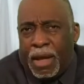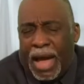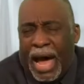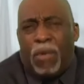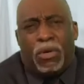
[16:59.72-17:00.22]

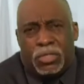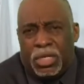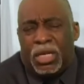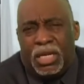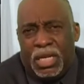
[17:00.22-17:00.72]
I want you
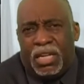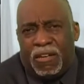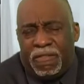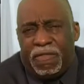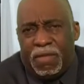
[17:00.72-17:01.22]
to
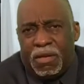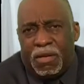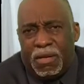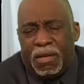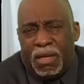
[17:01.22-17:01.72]
live,
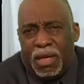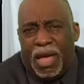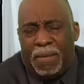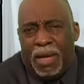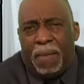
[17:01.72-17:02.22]

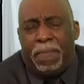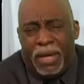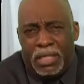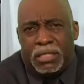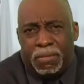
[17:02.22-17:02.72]
amen,
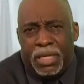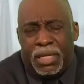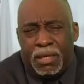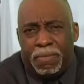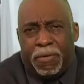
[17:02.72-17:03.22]
peaceably.
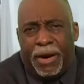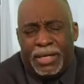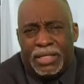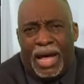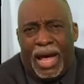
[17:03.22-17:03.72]

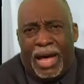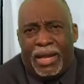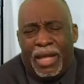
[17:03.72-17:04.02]
Praise God.